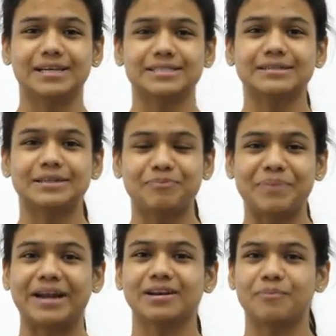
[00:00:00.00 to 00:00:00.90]
doesn't
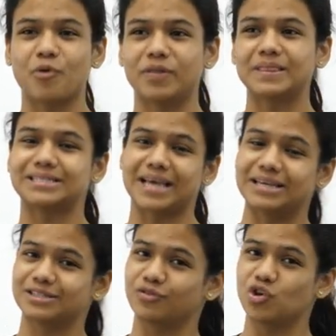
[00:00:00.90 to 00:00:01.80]
depend upon the
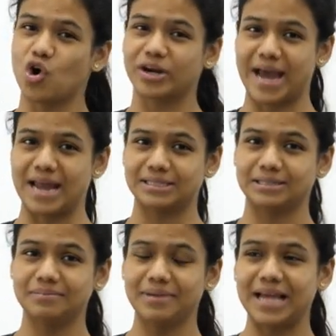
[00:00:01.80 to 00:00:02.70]
size of the
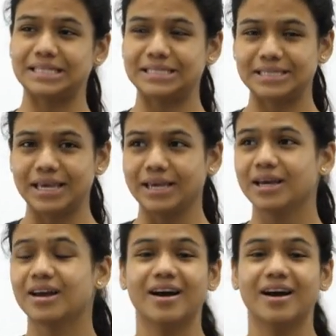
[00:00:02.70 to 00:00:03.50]
organism. And C,